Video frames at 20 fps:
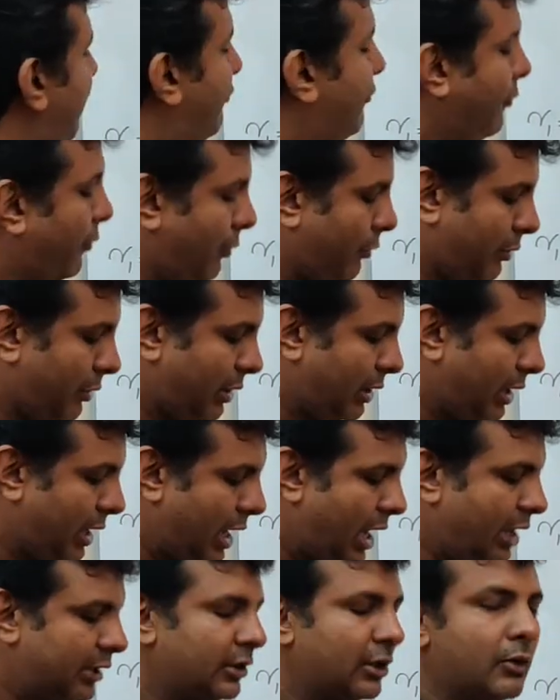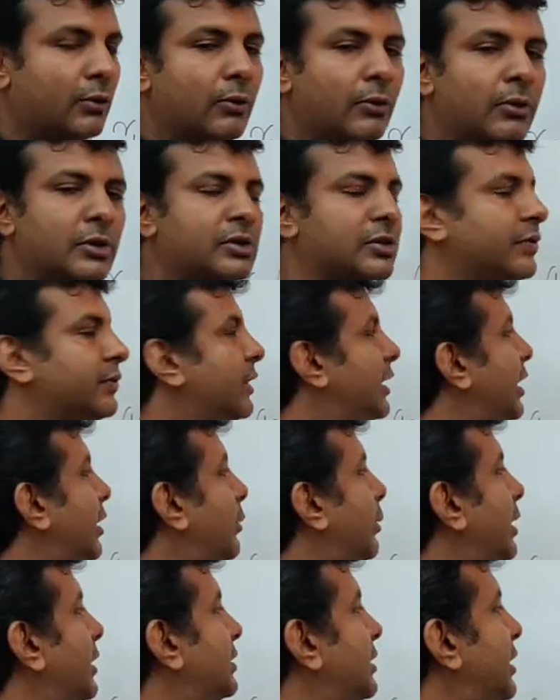4 are the roots of the
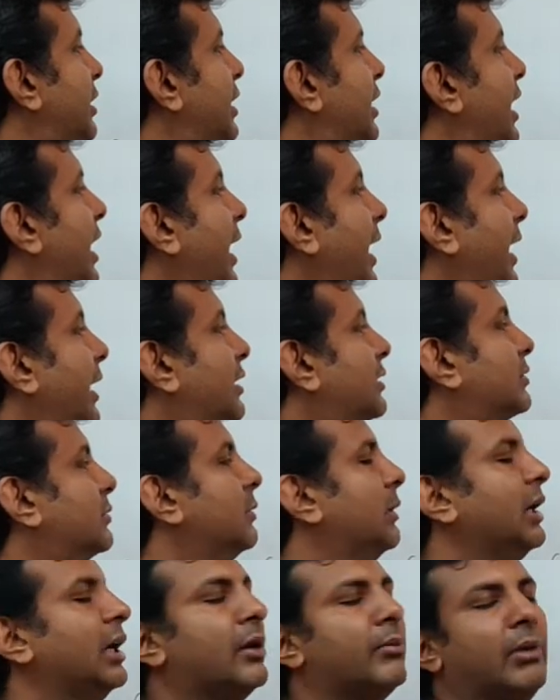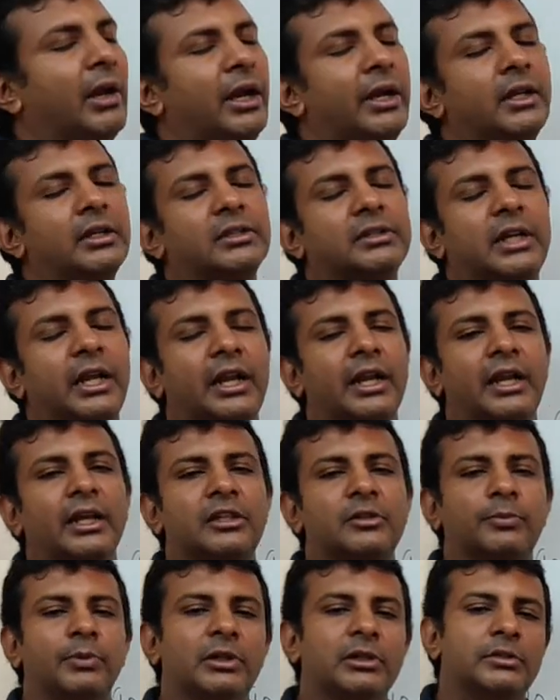equation x square minus
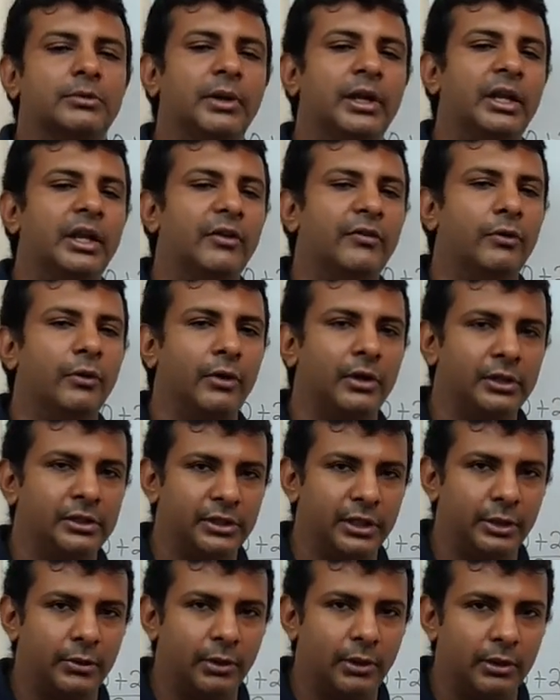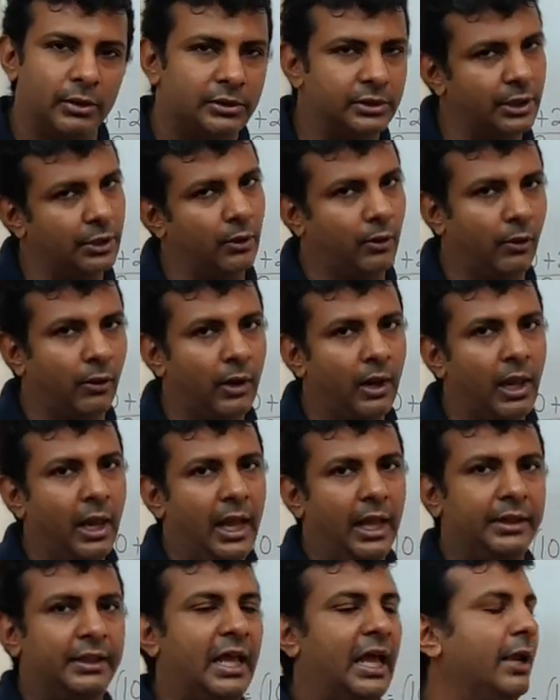10x plus 24 is equal to 0,
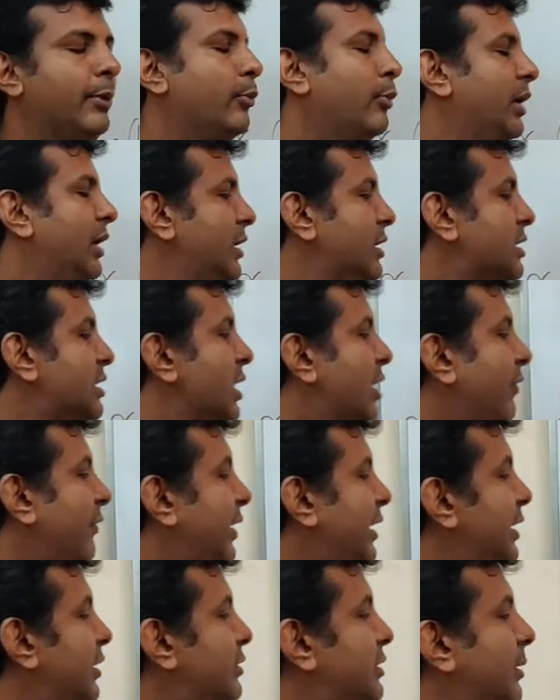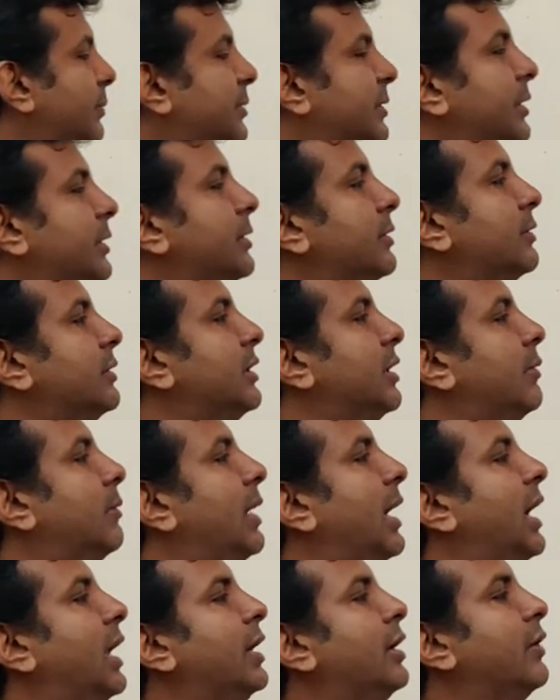and that means when you substitute the
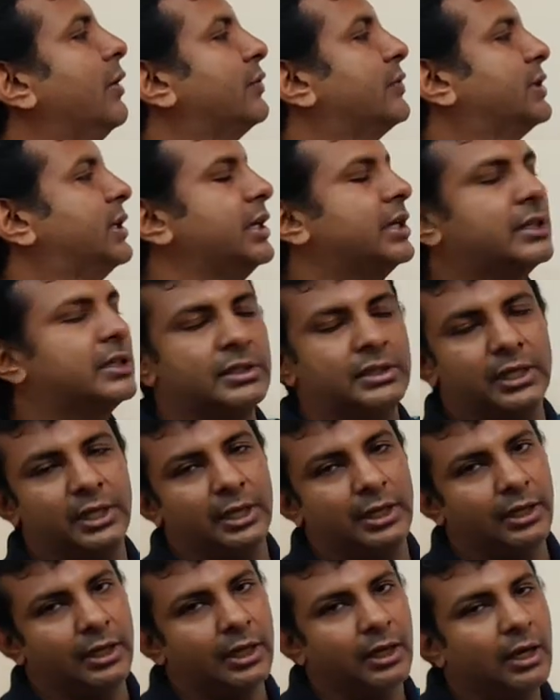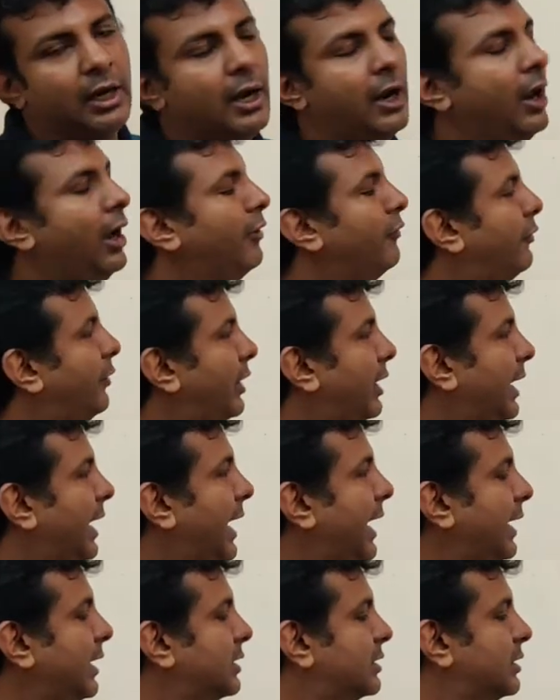value of 6 here for
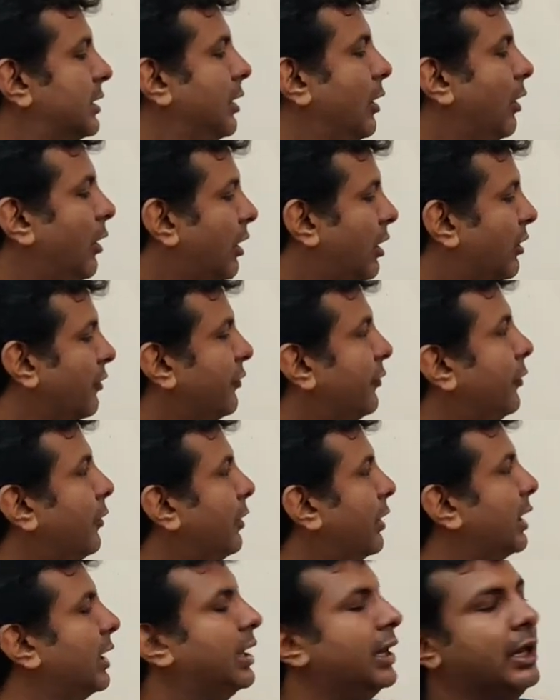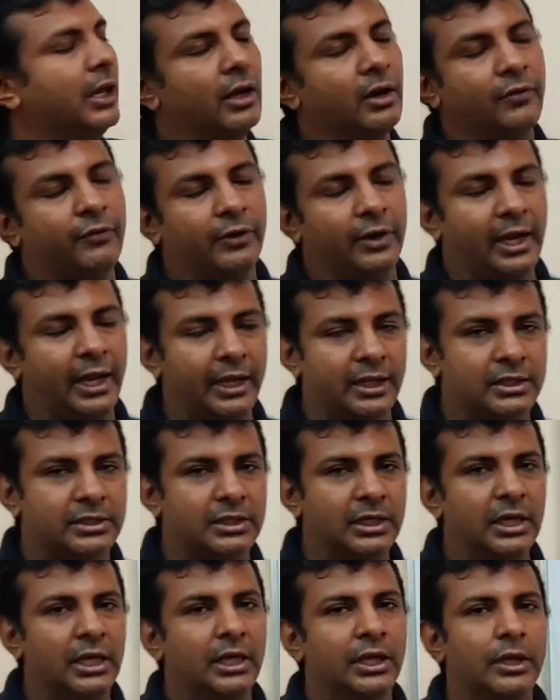x or 4 here for
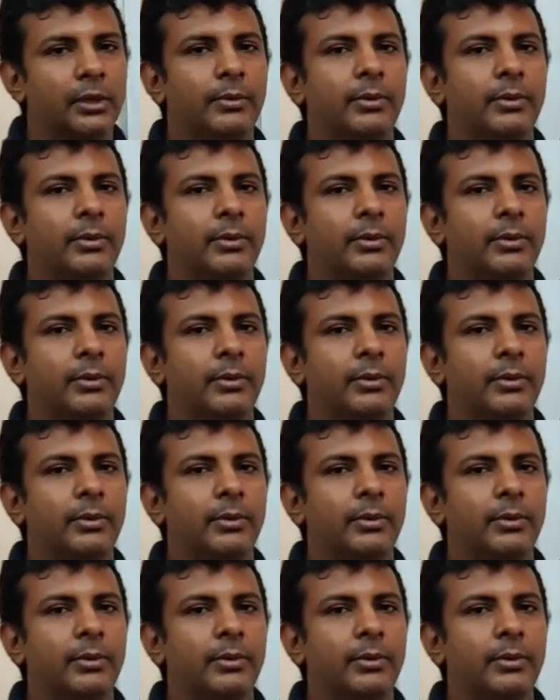x, you